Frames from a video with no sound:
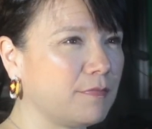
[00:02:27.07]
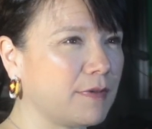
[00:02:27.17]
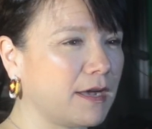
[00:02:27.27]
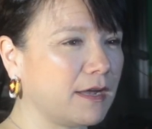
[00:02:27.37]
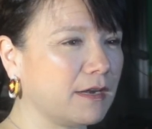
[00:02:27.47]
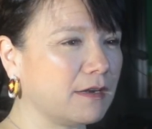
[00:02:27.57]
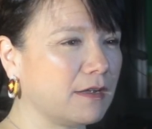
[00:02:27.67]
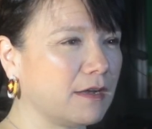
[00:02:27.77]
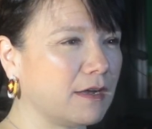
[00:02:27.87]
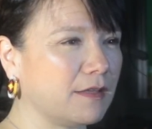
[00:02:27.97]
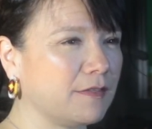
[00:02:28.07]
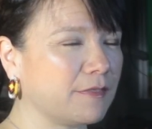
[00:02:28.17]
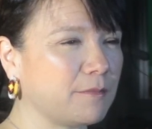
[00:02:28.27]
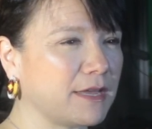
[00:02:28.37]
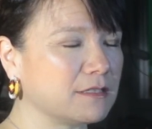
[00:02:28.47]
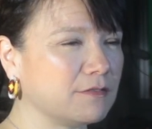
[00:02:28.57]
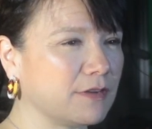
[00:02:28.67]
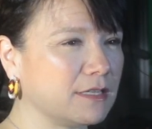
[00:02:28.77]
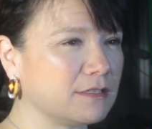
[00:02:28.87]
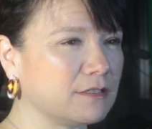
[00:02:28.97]
But I think the best
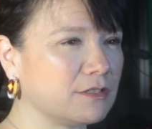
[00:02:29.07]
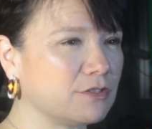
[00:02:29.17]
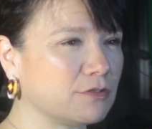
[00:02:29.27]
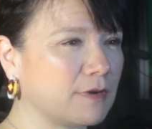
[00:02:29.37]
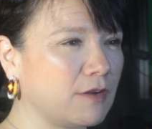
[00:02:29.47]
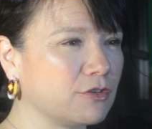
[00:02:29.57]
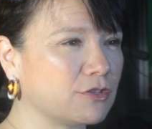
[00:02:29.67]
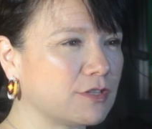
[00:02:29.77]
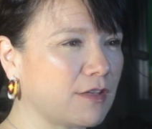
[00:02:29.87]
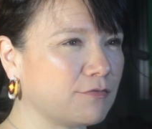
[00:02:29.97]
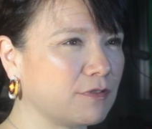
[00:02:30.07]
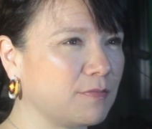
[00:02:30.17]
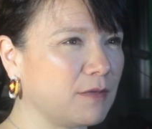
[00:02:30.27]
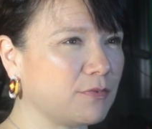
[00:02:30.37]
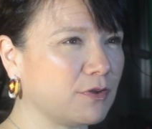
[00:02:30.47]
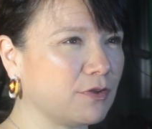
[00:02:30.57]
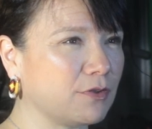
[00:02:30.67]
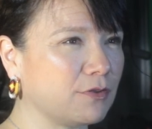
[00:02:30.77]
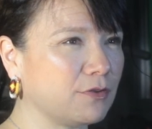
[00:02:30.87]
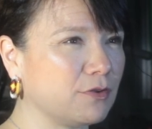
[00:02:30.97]
advice is to surround yourself with
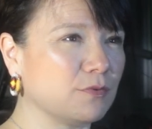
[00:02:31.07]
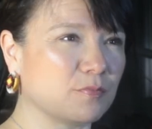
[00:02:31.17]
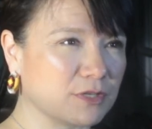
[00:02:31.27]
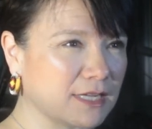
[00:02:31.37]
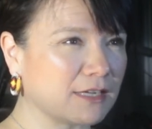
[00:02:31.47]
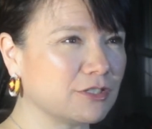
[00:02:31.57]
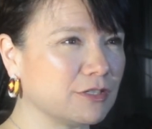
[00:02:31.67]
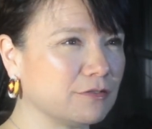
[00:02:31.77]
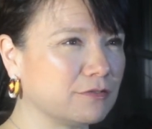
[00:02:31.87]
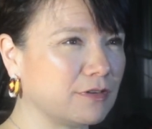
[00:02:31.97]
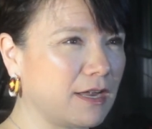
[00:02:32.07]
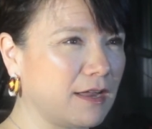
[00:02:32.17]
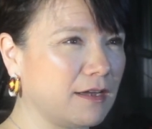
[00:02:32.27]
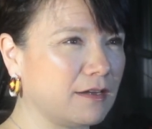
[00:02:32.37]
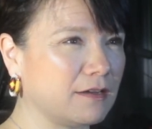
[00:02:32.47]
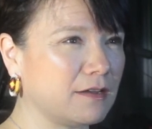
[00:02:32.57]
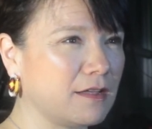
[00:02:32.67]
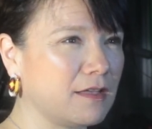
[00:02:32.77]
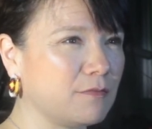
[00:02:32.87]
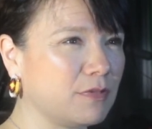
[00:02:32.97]
people who will protect you and
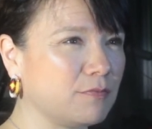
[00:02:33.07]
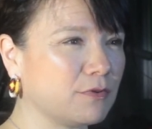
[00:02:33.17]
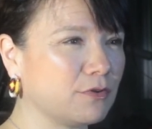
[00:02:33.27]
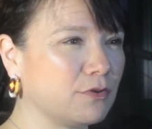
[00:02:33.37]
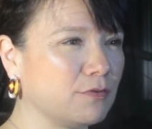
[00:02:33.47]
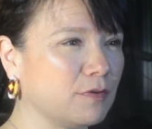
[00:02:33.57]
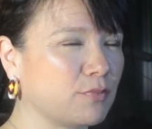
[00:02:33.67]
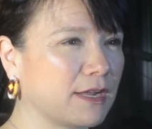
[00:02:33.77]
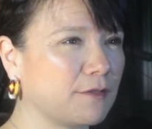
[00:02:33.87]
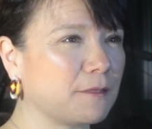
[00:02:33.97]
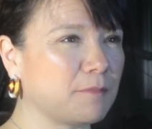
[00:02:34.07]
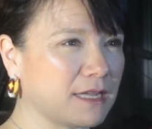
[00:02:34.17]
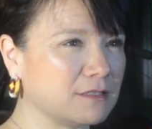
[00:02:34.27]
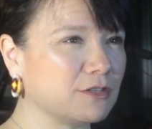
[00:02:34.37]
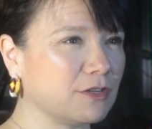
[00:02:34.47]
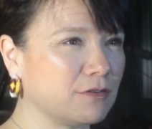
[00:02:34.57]
people who will bring out the best in